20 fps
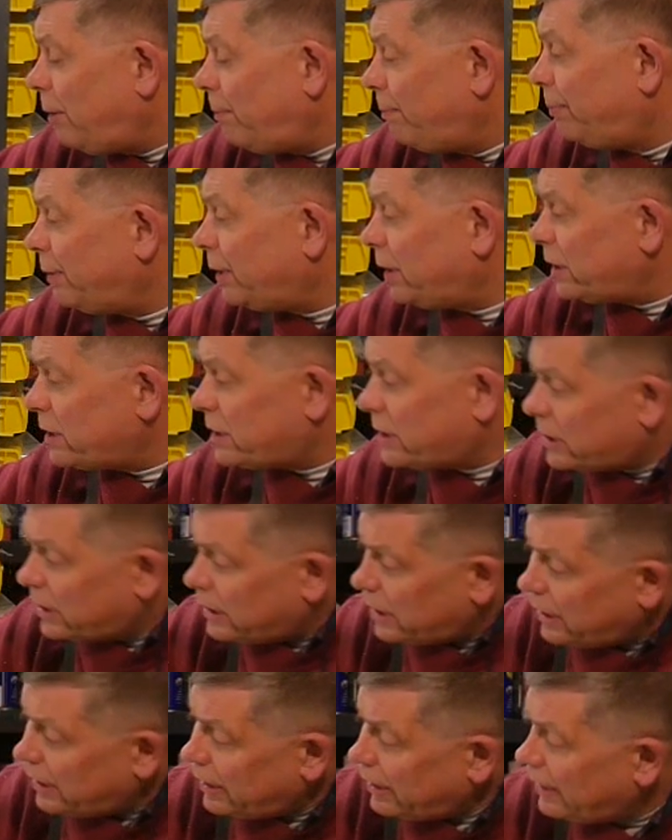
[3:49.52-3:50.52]
But
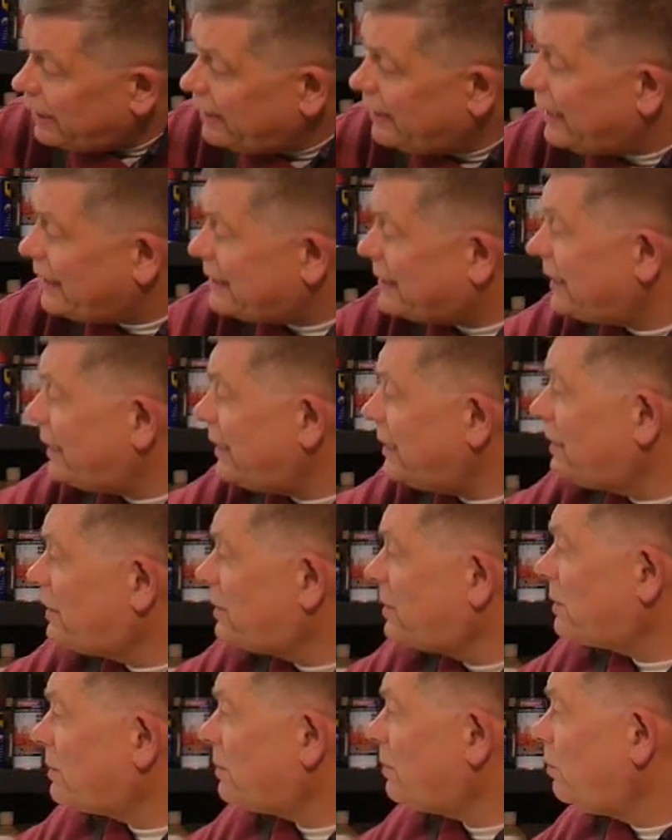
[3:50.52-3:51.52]
this
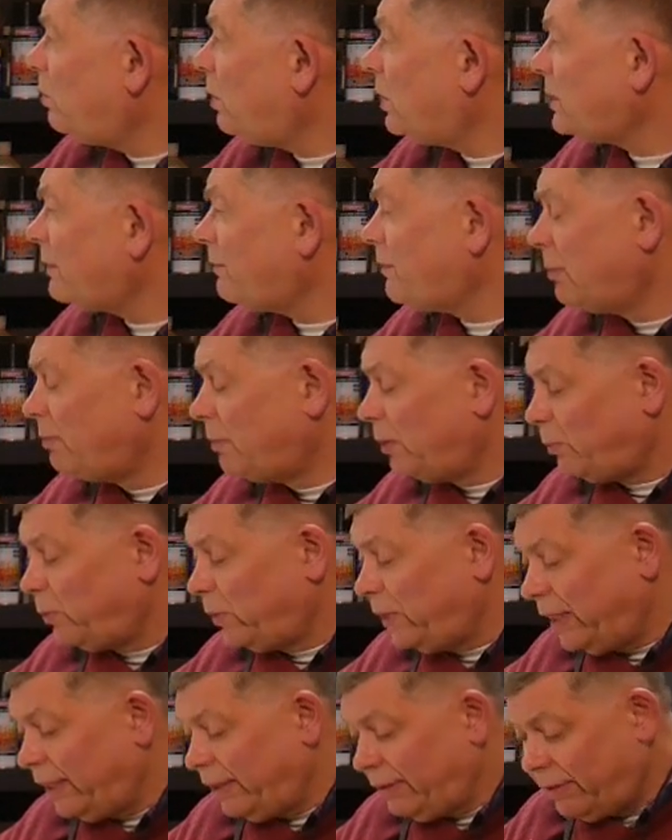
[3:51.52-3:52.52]
is what I've come up
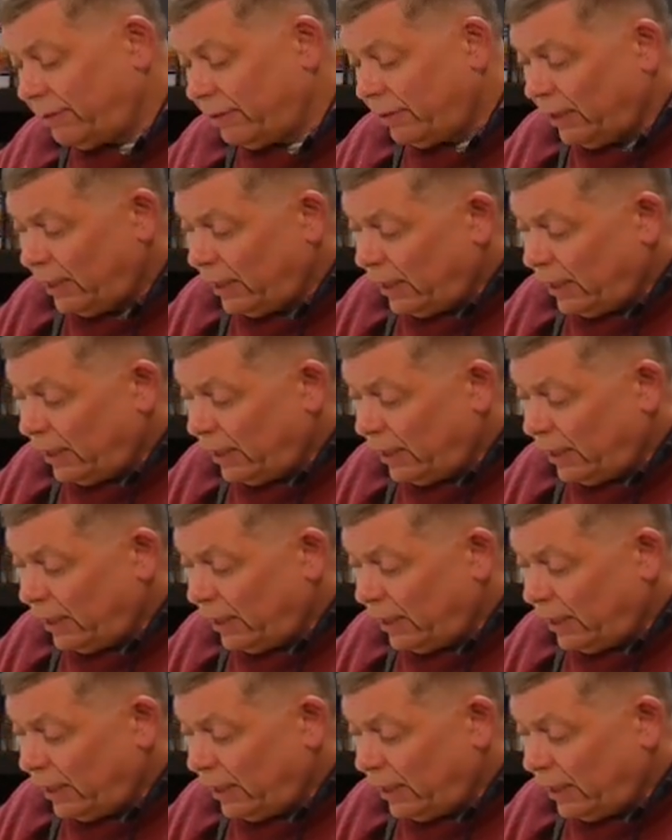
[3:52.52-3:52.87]
with.